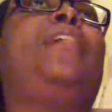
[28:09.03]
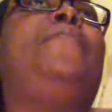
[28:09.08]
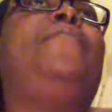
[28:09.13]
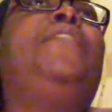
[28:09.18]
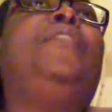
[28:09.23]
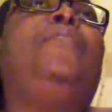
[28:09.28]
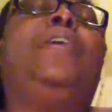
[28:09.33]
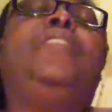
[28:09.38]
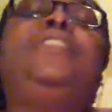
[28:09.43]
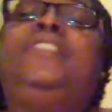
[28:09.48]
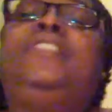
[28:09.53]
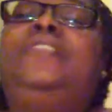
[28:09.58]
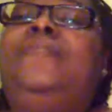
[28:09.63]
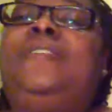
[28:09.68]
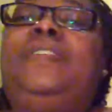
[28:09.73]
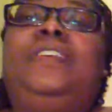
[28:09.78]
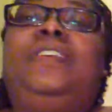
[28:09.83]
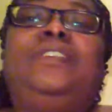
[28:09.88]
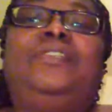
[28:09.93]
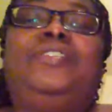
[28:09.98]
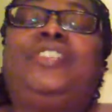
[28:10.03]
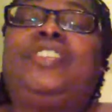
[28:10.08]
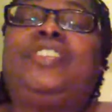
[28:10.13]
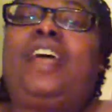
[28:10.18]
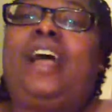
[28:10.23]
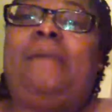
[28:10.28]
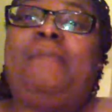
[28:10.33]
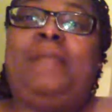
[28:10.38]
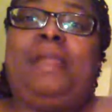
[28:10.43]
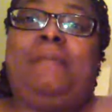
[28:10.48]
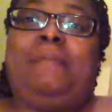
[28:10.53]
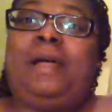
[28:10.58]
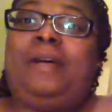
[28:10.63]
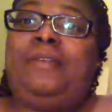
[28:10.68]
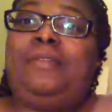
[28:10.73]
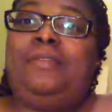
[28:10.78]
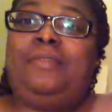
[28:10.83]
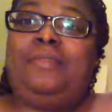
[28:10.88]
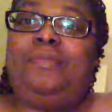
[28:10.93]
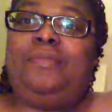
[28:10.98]
if you're watching the video, just comment
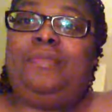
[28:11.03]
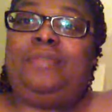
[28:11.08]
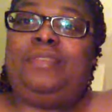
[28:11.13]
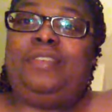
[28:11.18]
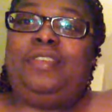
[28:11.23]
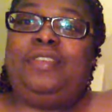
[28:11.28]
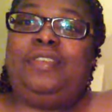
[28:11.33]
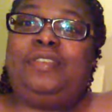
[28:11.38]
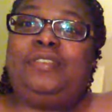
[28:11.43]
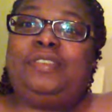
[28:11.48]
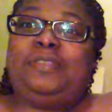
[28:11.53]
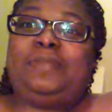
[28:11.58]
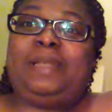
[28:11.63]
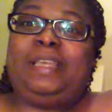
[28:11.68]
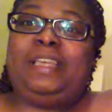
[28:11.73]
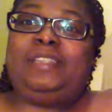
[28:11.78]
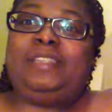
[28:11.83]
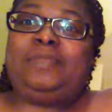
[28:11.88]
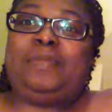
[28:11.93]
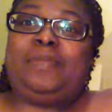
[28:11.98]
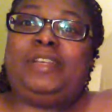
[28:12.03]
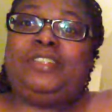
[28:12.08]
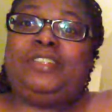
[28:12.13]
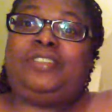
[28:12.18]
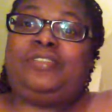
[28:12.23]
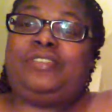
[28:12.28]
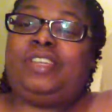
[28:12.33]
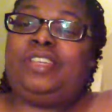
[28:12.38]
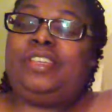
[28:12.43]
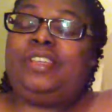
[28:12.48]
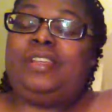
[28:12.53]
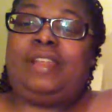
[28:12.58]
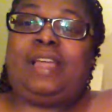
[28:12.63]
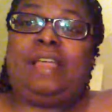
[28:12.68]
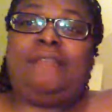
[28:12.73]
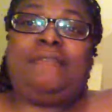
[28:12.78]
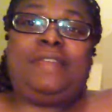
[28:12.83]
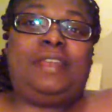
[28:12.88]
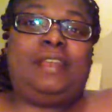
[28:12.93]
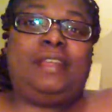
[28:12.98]
about who, has been inspirational in your
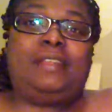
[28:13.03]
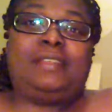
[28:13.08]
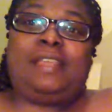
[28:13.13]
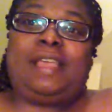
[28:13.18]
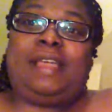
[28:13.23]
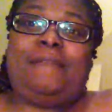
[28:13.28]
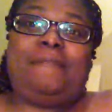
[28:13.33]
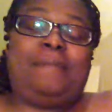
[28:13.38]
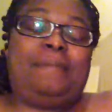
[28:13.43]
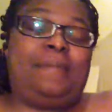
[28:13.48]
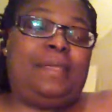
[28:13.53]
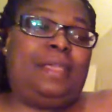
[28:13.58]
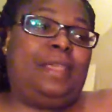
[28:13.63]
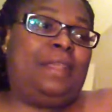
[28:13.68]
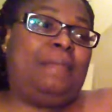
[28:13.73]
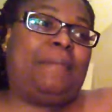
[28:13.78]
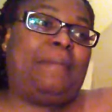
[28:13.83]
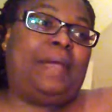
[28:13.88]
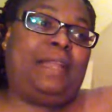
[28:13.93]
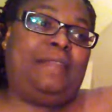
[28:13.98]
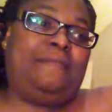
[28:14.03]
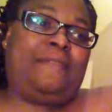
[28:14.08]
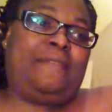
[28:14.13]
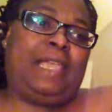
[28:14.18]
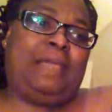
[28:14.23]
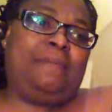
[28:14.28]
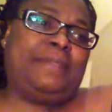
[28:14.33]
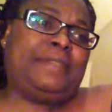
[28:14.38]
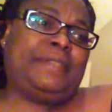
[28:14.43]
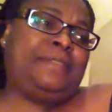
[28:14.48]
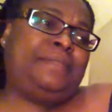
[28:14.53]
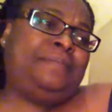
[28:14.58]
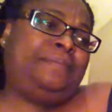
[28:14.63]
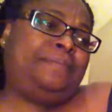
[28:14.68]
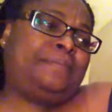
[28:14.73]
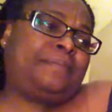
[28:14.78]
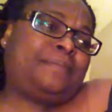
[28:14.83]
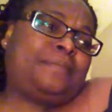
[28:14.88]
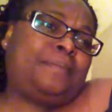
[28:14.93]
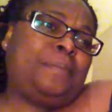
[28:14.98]
life. It doesn't have to be anybody famous.
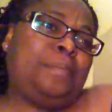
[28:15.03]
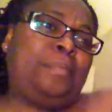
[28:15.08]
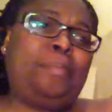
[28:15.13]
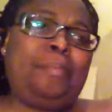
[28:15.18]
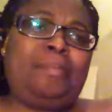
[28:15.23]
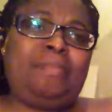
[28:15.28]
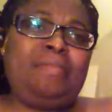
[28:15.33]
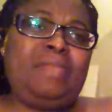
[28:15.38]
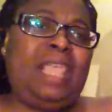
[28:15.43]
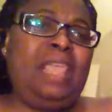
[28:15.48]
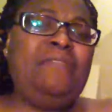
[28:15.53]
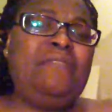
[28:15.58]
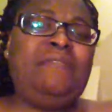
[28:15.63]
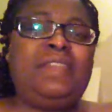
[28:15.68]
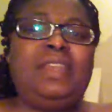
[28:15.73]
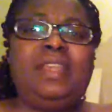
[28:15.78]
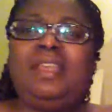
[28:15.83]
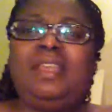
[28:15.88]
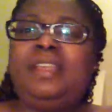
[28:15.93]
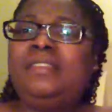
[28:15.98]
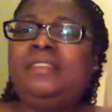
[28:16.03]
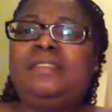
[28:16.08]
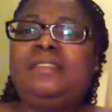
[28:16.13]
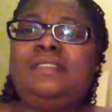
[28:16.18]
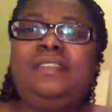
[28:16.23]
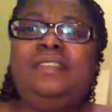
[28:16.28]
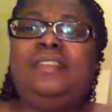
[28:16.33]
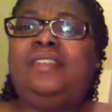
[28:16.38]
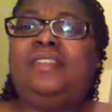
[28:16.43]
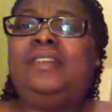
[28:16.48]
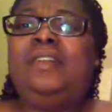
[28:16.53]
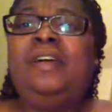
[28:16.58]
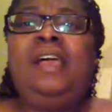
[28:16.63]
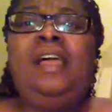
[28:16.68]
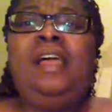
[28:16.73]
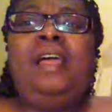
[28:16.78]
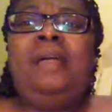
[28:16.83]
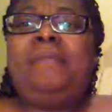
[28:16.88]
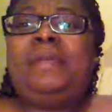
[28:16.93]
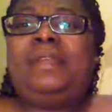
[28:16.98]
If it is,
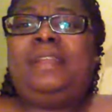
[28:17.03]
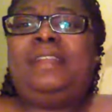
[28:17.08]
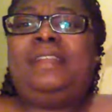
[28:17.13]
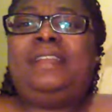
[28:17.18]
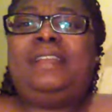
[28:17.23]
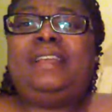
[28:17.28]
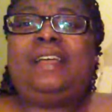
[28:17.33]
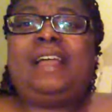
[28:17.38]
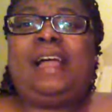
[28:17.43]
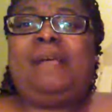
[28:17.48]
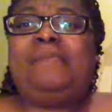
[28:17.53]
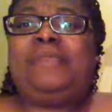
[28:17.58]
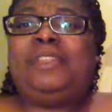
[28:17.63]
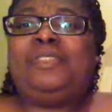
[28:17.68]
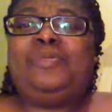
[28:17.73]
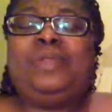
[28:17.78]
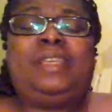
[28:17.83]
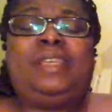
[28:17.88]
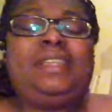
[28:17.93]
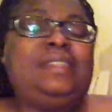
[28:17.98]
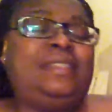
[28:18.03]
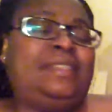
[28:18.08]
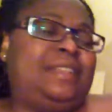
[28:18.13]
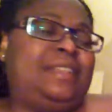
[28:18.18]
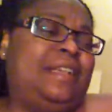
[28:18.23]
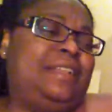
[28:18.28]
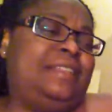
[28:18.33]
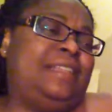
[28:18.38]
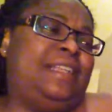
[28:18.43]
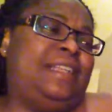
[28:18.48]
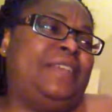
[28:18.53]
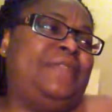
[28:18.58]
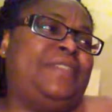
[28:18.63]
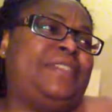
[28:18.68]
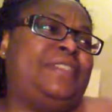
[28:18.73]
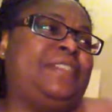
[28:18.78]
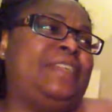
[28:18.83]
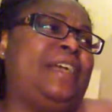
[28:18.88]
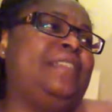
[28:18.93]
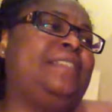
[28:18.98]
put it in the comments. We can discuss it. If
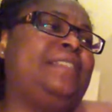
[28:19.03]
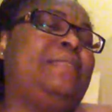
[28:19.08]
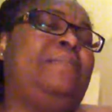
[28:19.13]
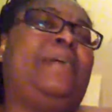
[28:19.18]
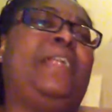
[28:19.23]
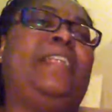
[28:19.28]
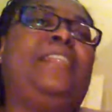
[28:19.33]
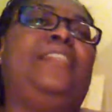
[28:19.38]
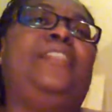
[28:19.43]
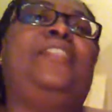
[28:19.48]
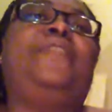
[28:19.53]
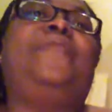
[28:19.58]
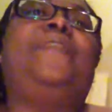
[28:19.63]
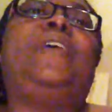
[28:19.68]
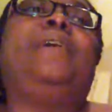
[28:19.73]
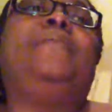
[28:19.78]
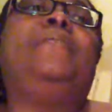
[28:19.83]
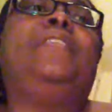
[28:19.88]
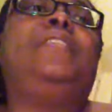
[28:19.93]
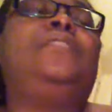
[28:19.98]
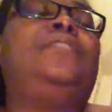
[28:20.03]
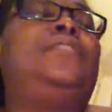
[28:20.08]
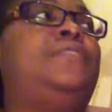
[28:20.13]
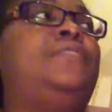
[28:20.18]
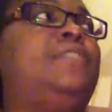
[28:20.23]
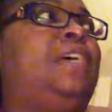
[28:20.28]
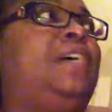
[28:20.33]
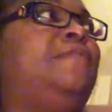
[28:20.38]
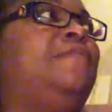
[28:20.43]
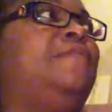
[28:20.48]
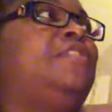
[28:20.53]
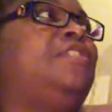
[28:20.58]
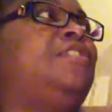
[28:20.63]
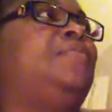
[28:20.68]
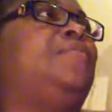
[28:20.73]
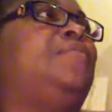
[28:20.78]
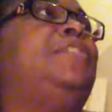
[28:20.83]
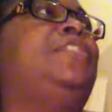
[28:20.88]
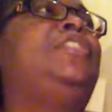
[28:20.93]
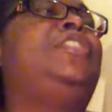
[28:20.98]
it's not somebody in your family that you love or
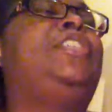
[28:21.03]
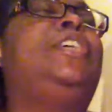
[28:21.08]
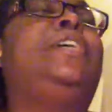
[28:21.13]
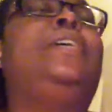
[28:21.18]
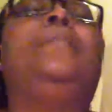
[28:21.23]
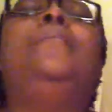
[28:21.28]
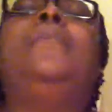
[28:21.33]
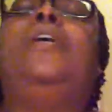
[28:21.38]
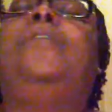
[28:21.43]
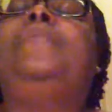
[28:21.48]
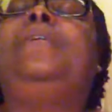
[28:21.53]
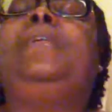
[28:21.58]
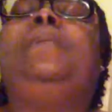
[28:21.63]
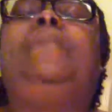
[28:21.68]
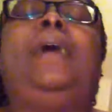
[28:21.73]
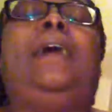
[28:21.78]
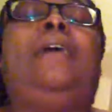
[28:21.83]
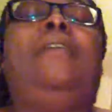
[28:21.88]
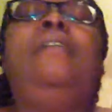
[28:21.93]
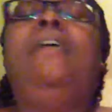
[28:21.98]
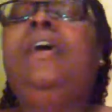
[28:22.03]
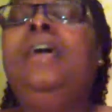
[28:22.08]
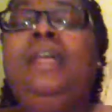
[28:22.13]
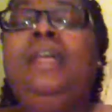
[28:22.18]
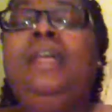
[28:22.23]
just want to share a moment about,